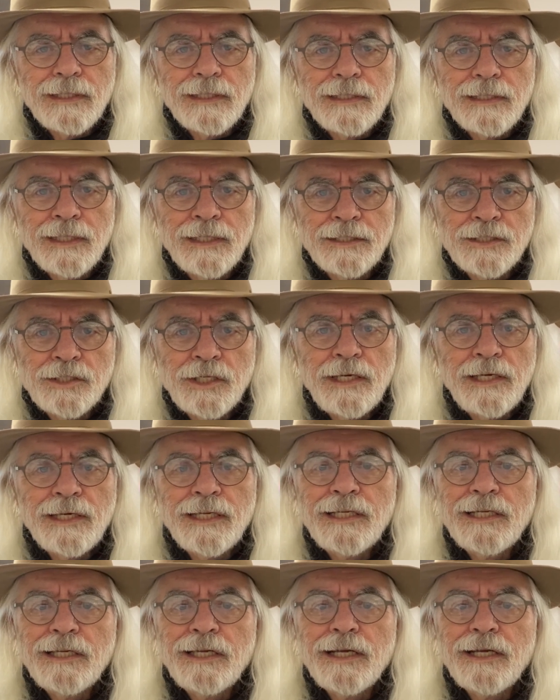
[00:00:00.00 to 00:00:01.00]
in
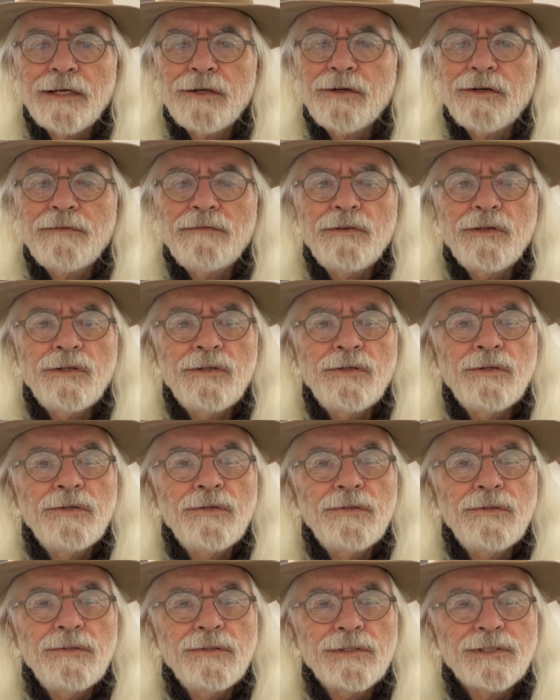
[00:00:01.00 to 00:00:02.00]
taking care of
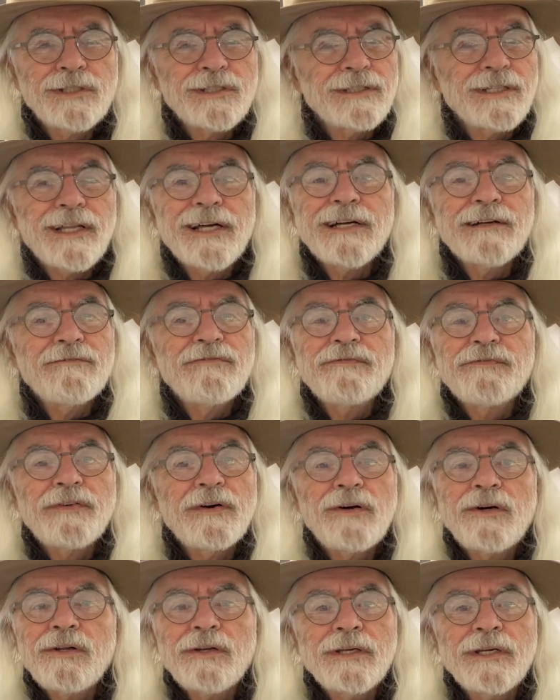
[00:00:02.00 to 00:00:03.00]
you. Like
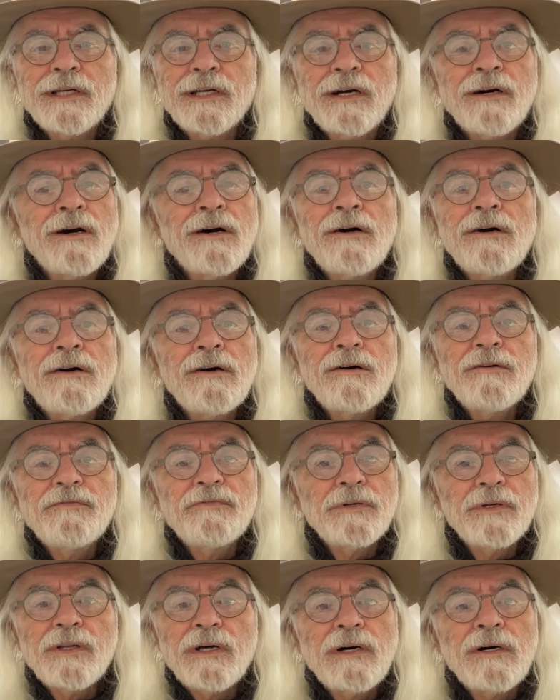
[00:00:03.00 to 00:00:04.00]
falling off a
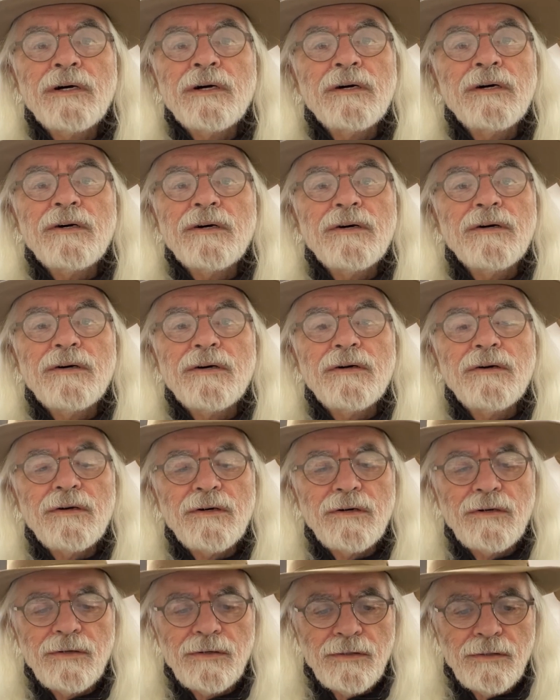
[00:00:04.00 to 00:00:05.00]

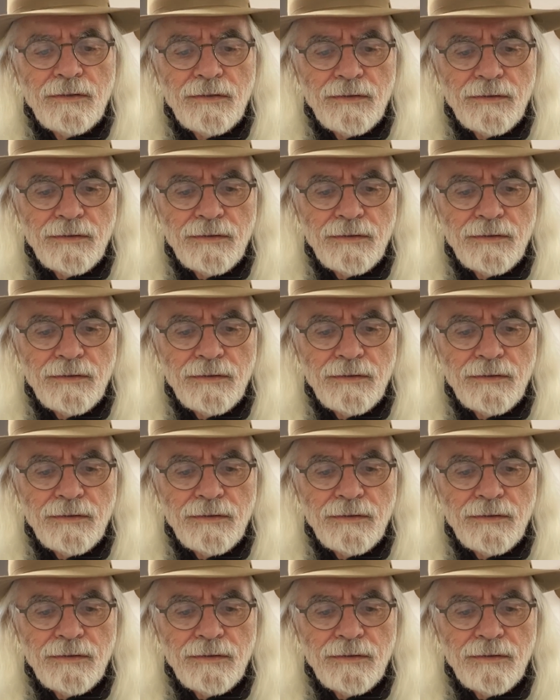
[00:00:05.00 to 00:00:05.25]
log.